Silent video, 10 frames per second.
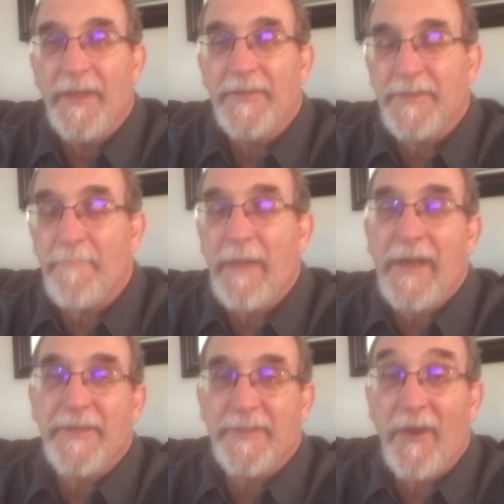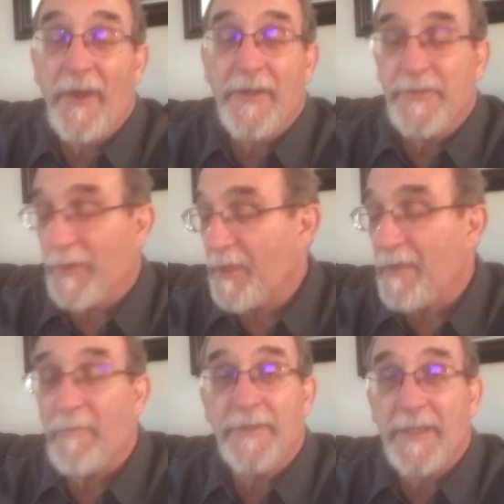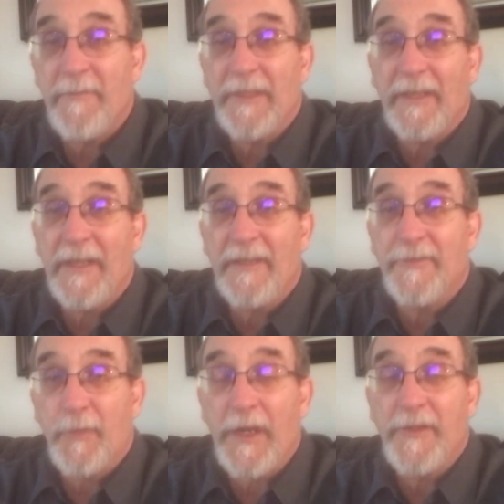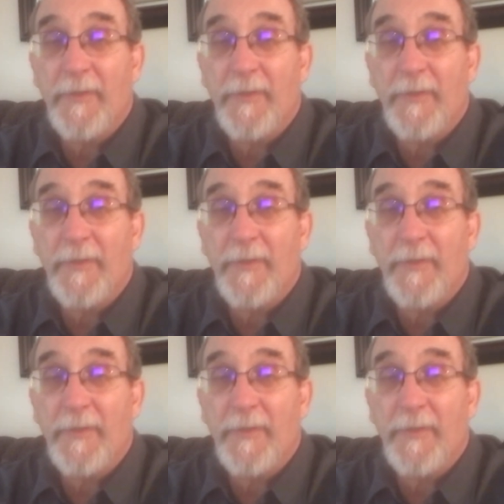Some man has gone a journey seemingly 20,